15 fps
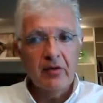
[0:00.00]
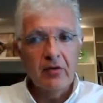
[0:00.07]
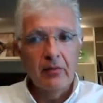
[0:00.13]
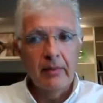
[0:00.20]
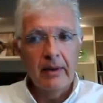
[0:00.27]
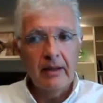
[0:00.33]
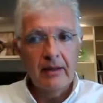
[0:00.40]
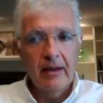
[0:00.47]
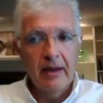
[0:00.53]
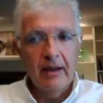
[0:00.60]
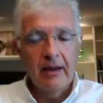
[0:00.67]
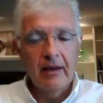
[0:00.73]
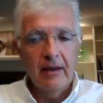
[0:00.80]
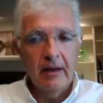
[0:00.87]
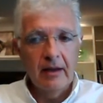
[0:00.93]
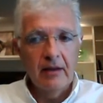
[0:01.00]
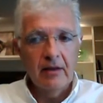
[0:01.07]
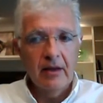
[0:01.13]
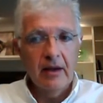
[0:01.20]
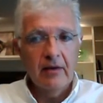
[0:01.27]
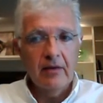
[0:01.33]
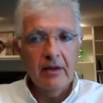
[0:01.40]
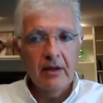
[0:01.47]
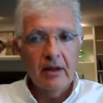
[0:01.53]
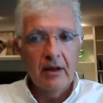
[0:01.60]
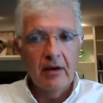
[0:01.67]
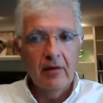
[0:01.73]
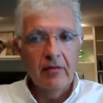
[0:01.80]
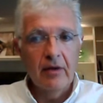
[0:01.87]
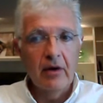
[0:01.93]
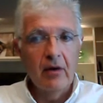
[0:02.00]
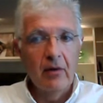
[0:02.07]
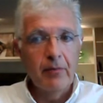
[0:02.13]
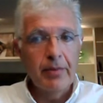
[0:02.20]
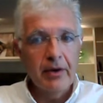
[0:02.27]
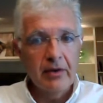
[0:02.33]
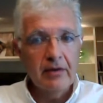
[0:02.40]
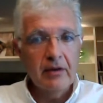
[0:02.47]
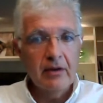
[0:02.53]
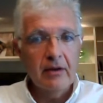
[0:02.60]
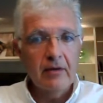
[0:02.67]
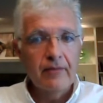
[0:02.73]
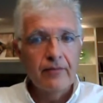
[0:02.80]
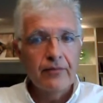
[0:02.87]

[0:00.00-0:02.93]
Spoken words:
to maintain the integrity of the whole protein.